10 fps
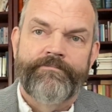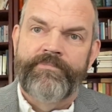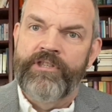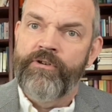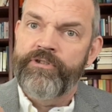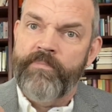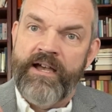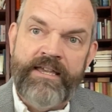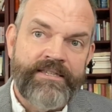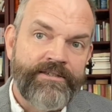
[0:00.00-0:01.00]
those
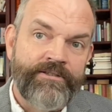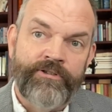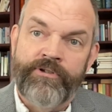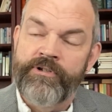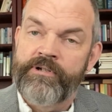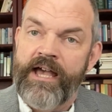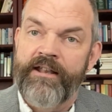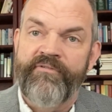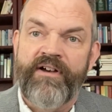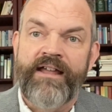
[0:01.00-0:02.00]
mice could learn how
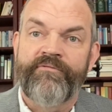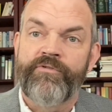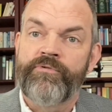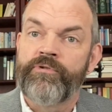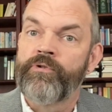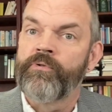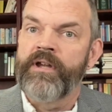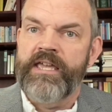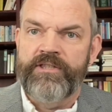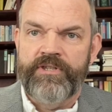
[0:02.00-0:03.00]
to find food
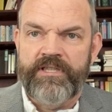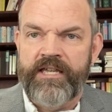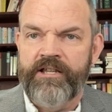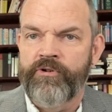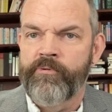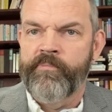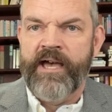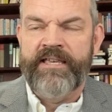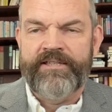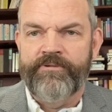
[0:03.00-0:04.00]
great, just like a normal
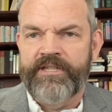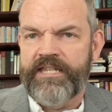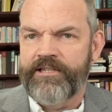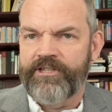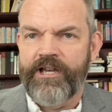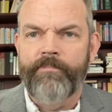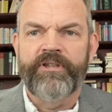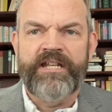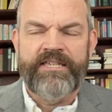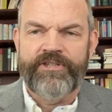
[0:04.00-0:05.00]
mice. It only takes a couple
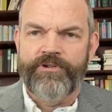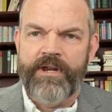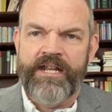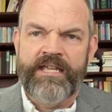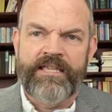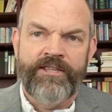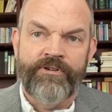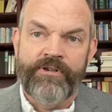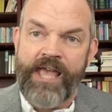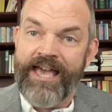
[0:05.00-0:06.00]
of days of training and
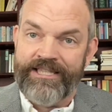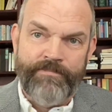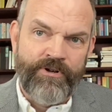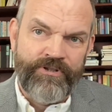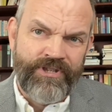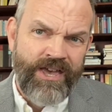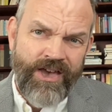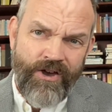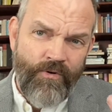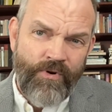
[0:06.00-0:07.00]
they're experts,
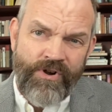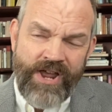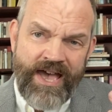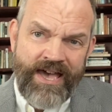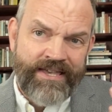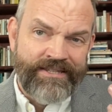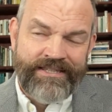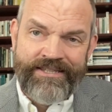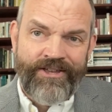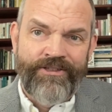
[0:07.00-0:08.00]
whereas
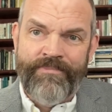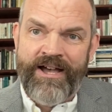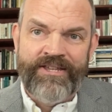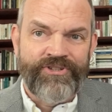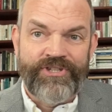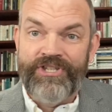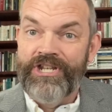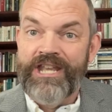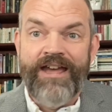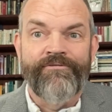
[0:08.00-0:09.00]
these other mice just
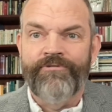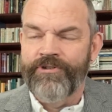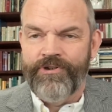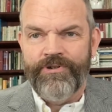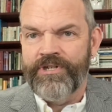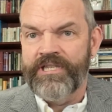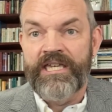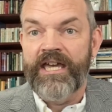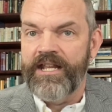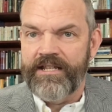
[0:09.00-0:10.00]
never could
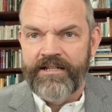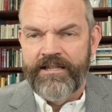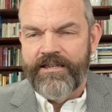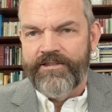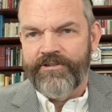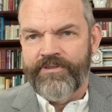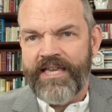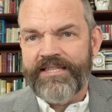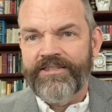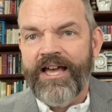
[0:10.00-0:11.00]
get it. So
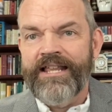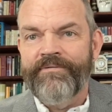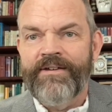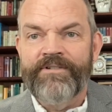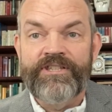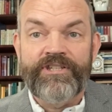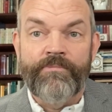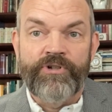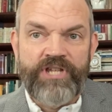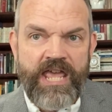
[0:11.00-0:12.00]
that's line of evidence
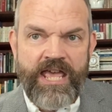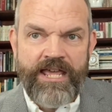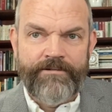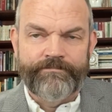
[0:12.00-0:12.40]
number 10.